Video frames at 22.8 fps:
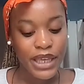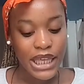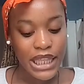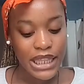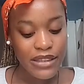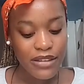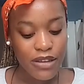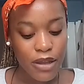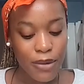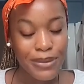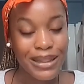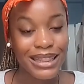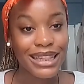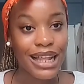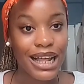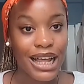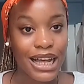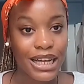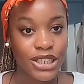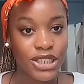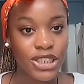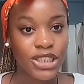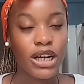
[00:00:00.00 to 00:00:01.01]
it's um
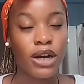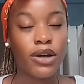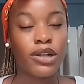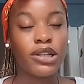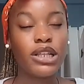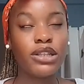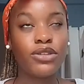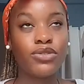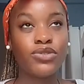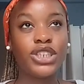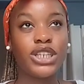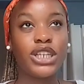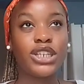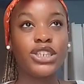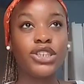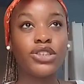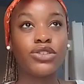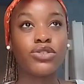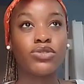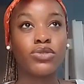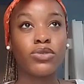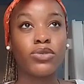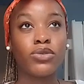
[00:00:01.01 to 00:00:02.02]
large i wanted to change
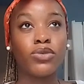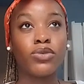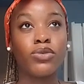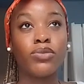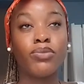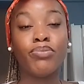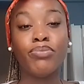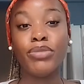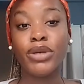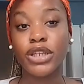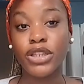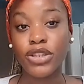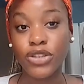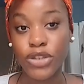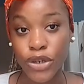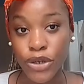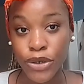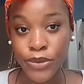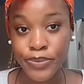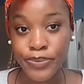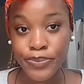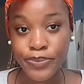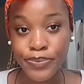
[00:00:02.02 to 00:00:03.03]
it to
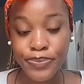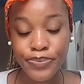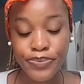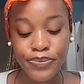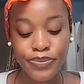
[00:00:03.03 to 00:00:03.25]
medium